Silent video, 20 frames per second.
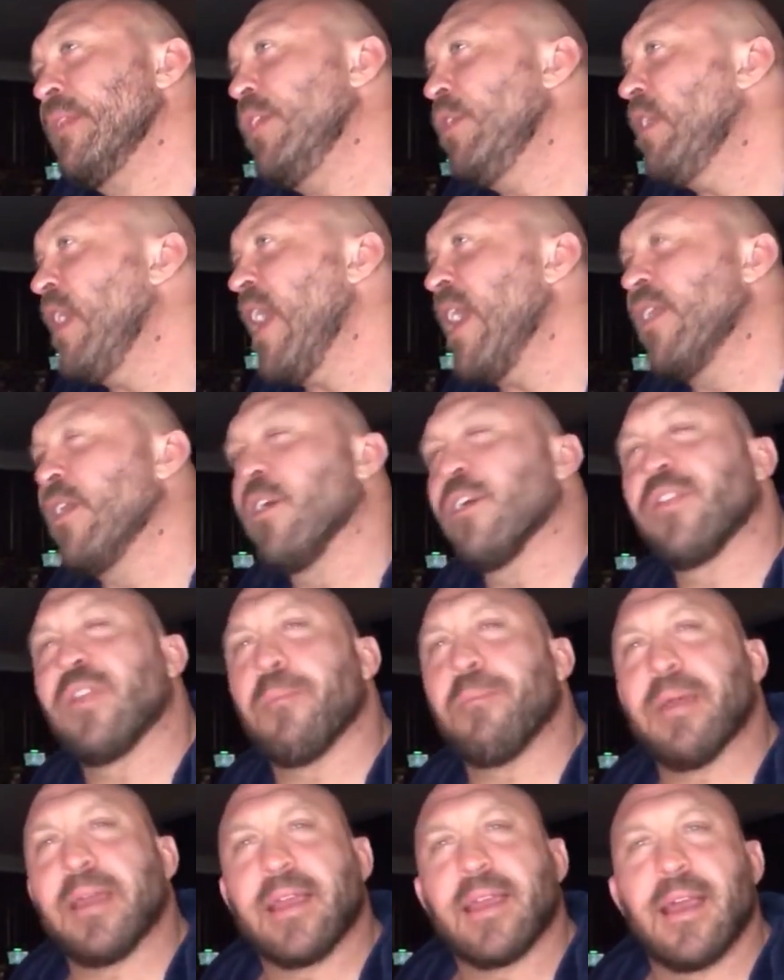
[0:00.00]
You can't hurt
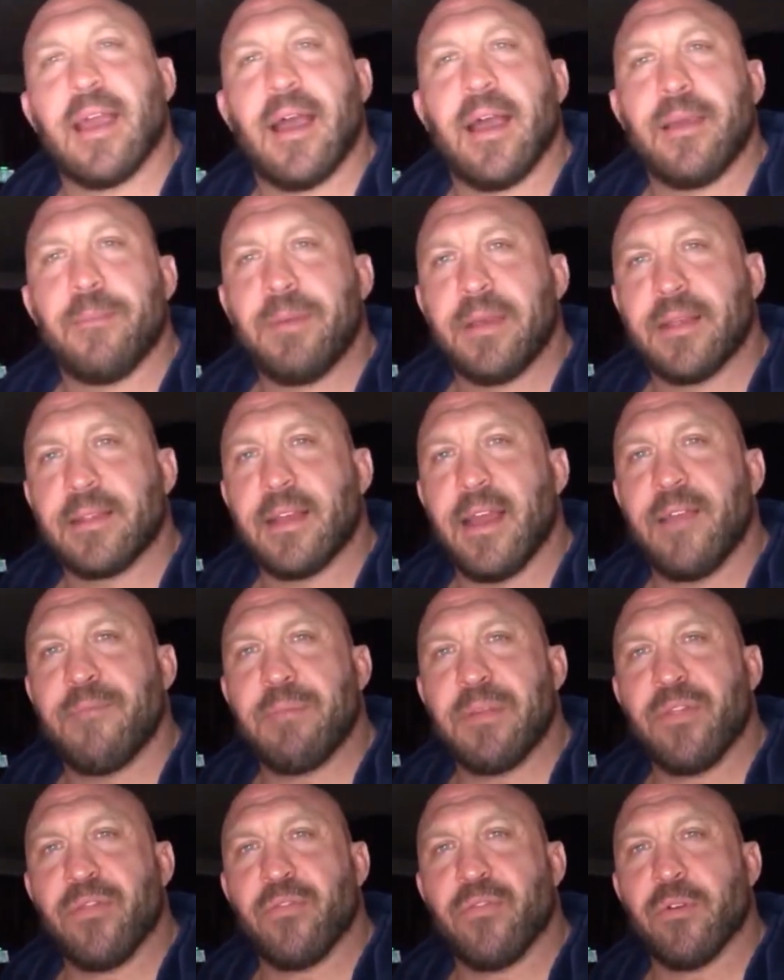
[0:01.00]
the big guy because I've
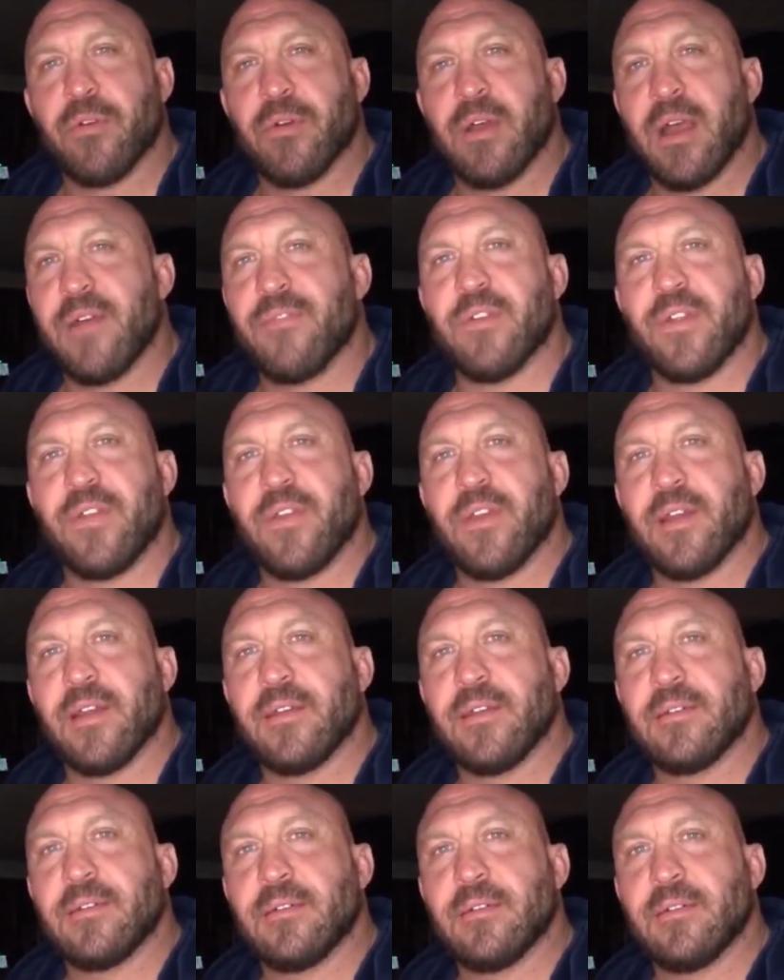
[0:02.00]
been through everything.